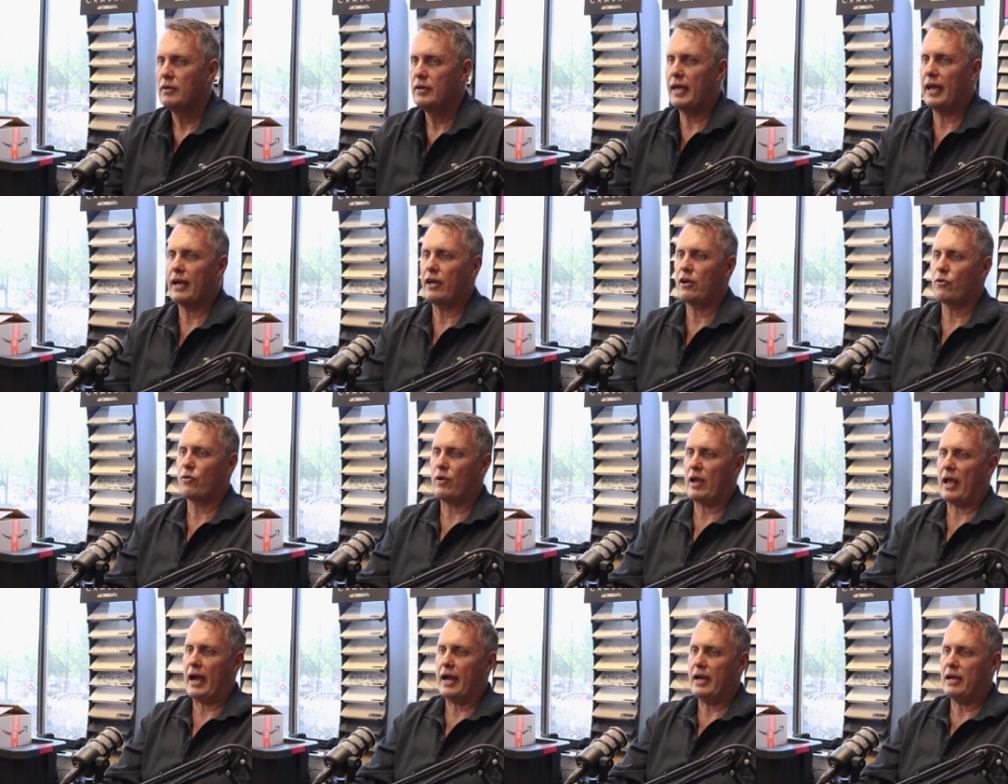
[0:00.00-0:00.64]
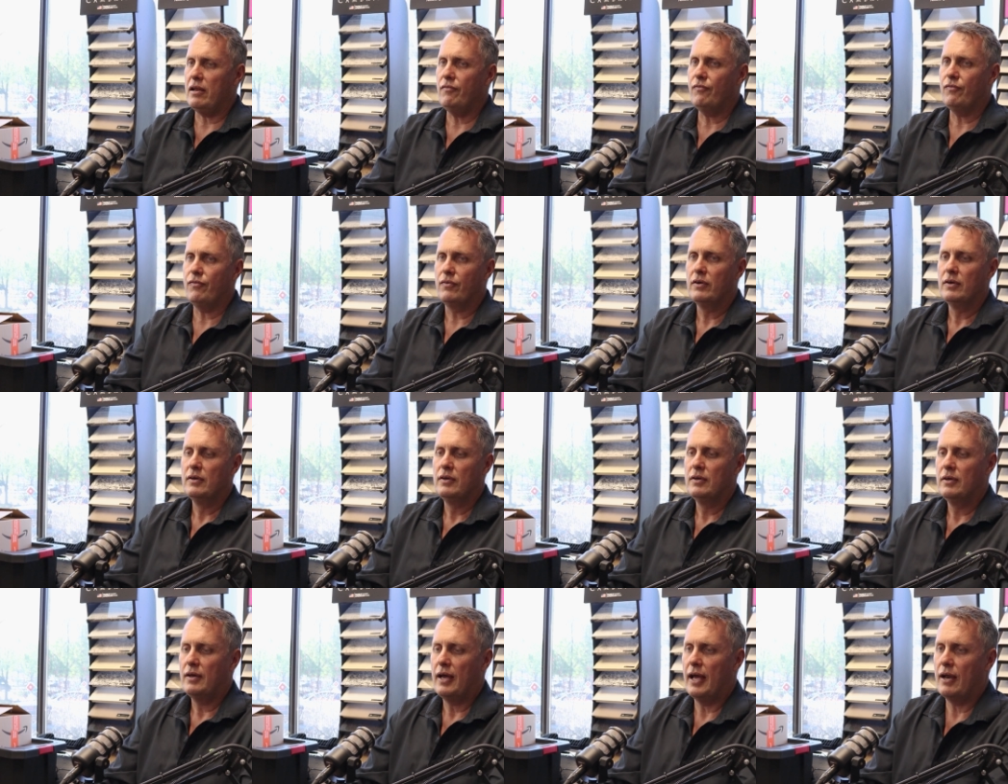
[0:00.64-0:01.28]
get creative,
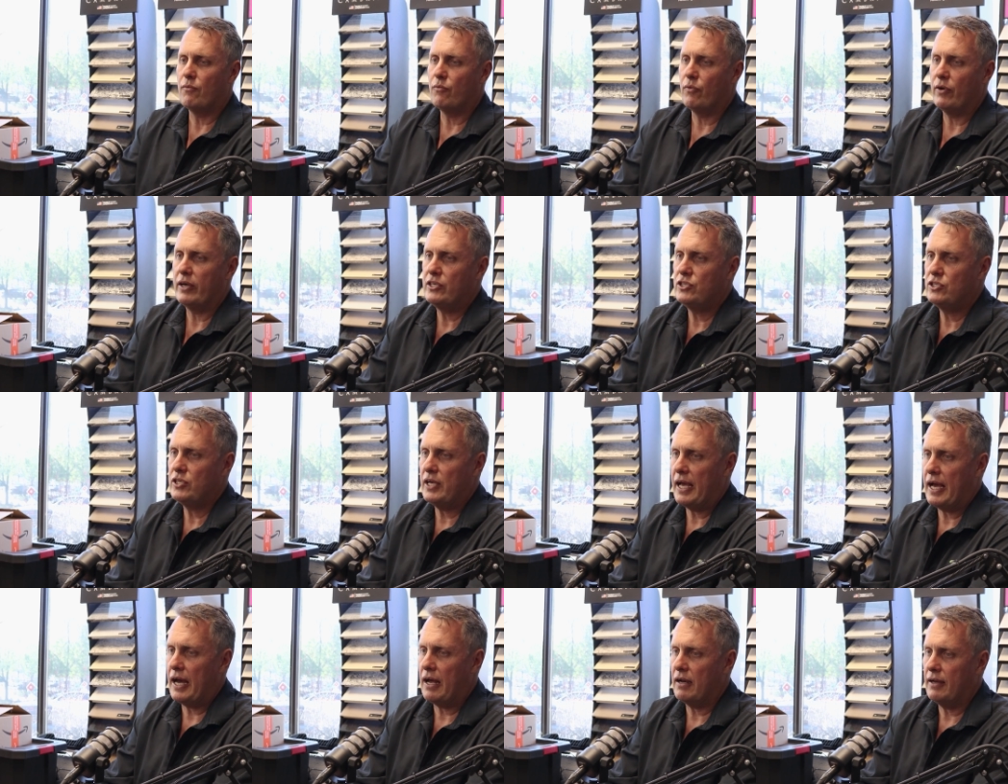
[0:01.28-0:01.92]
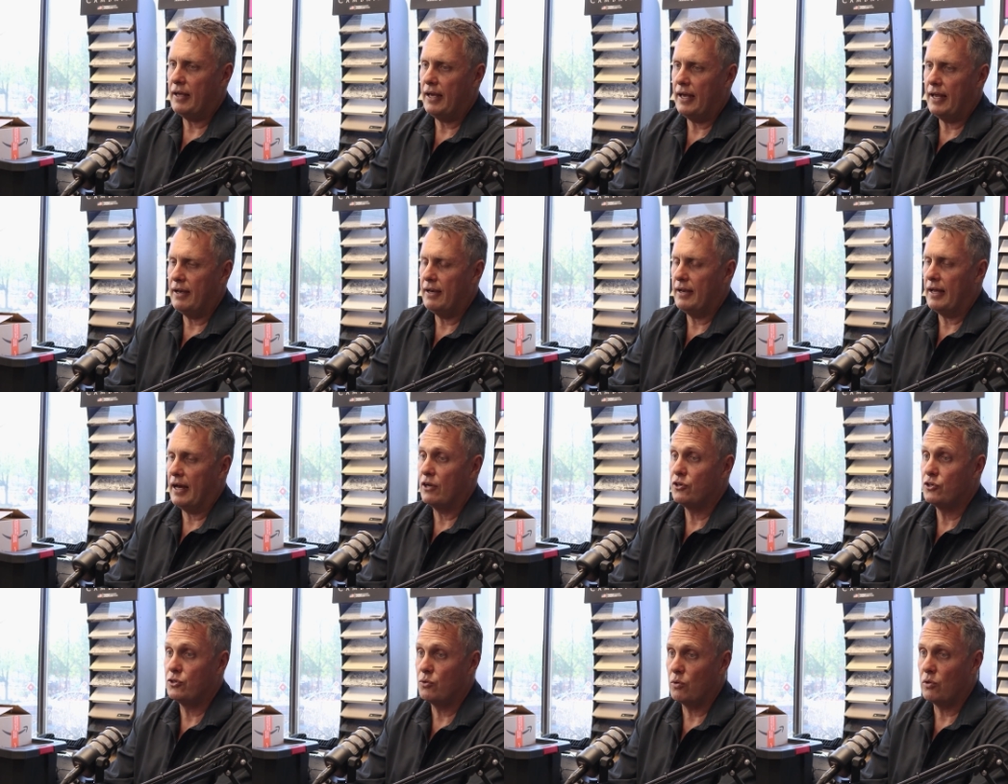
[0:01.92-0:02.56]
and reach out and
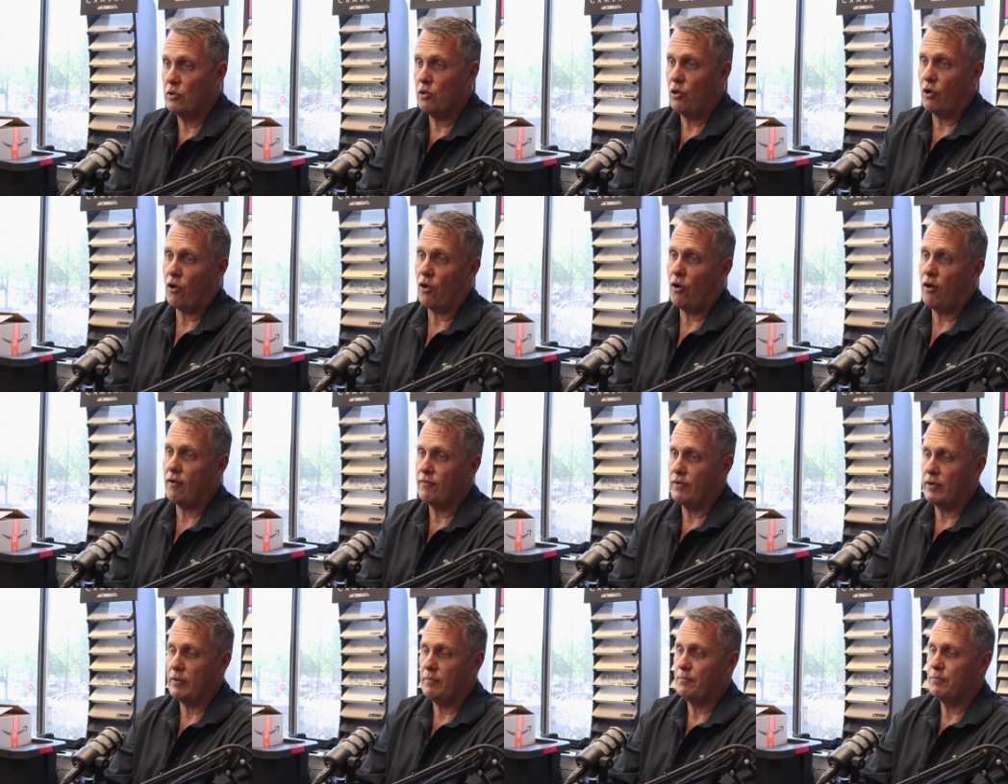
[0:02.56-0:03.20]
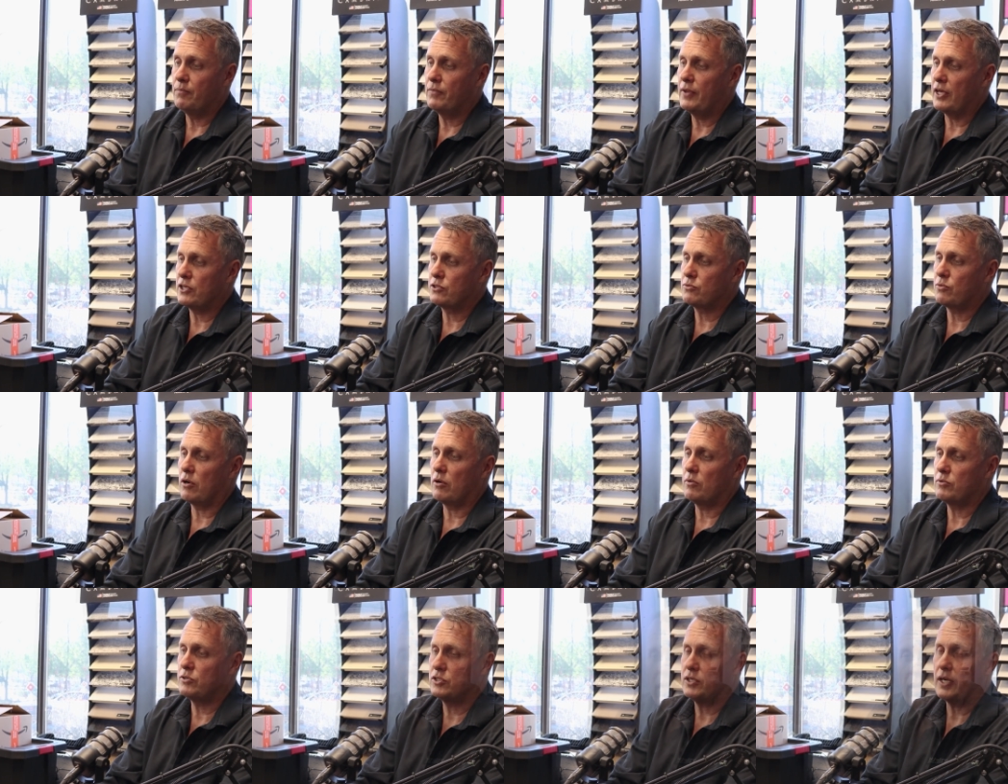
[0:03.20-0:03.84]
uh, do a lot of it. That's
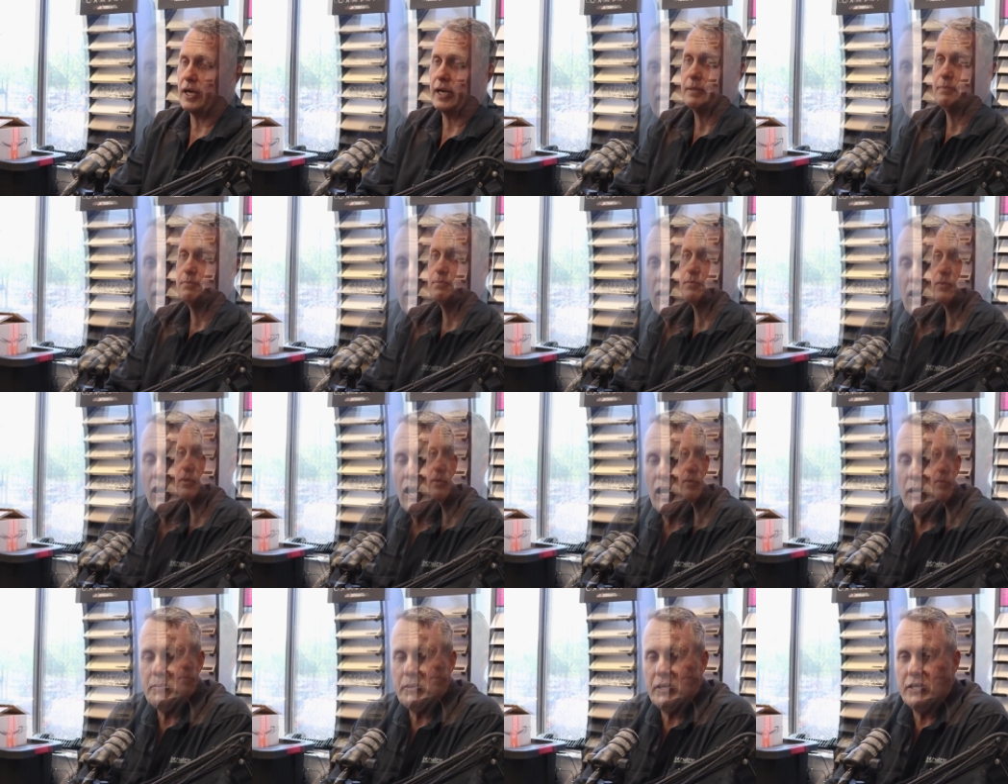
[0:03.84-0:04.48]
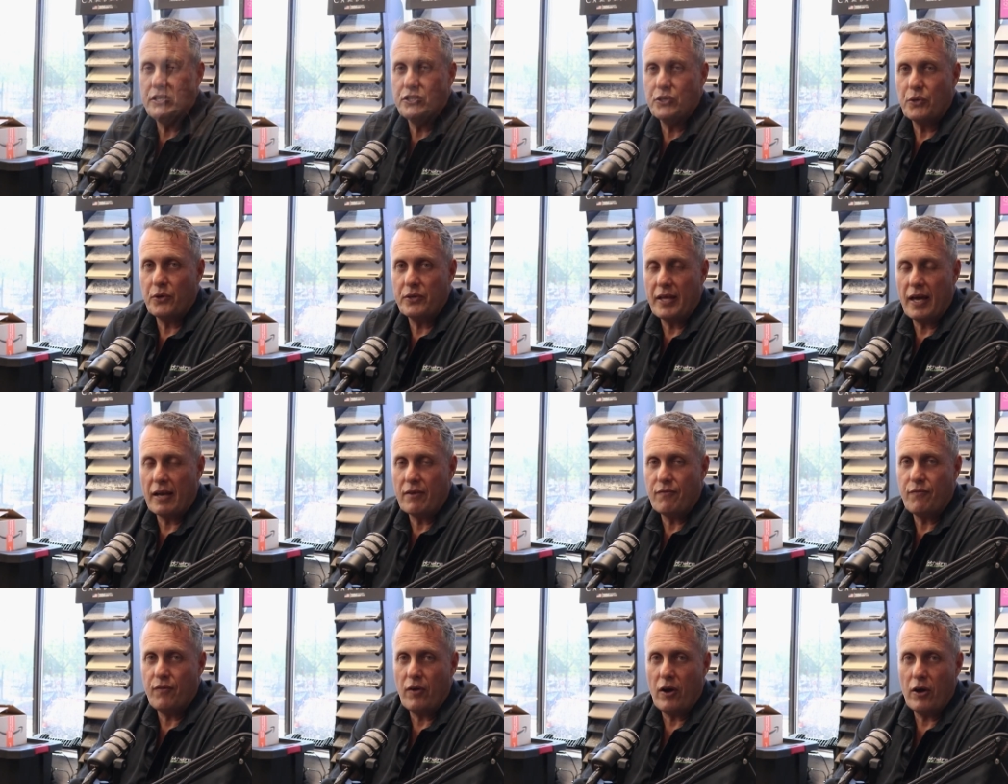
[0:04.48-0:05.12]
what I would say. Hope you enjoyed
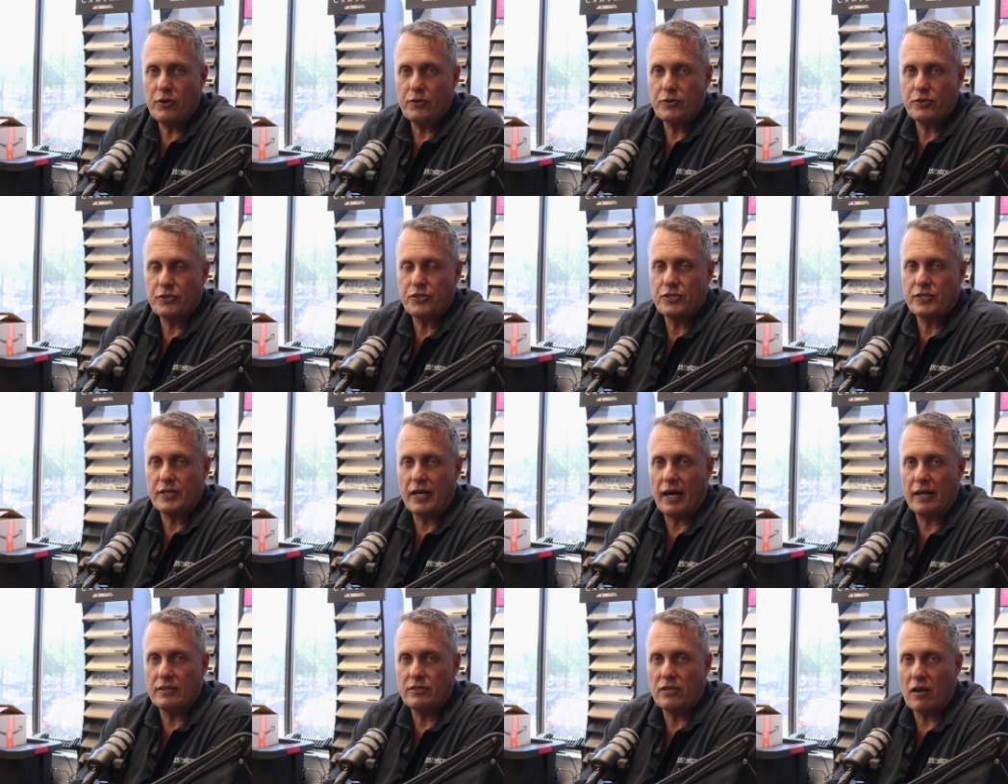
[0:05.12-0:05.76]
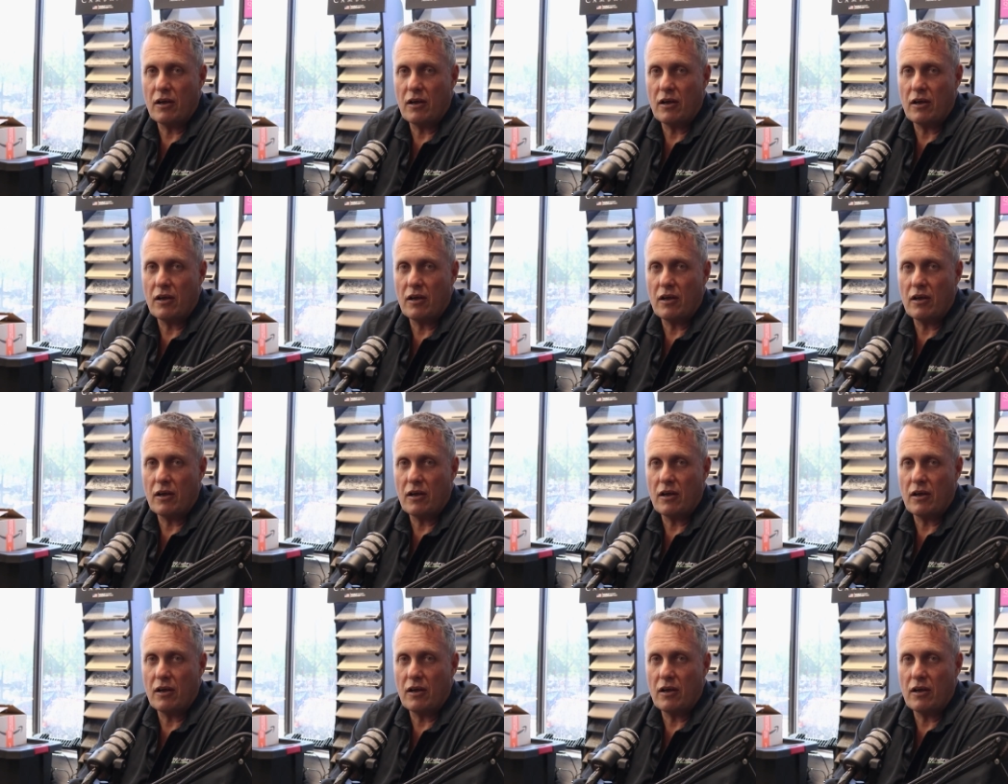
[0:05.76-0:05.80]
that, folks. Uh,